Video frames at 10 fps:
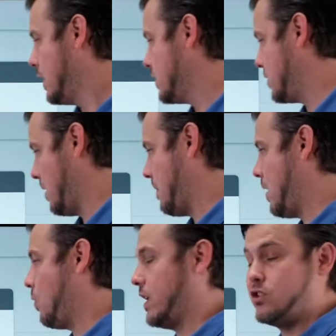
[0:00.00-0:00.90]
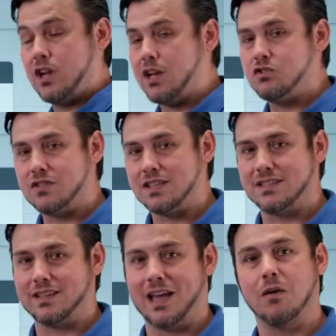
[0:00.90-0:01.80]
So I might want to change this
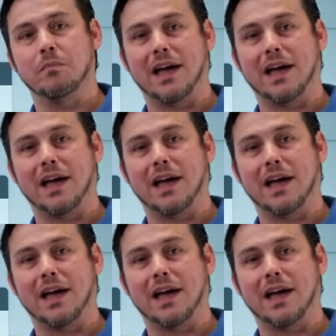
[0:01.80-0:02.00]
account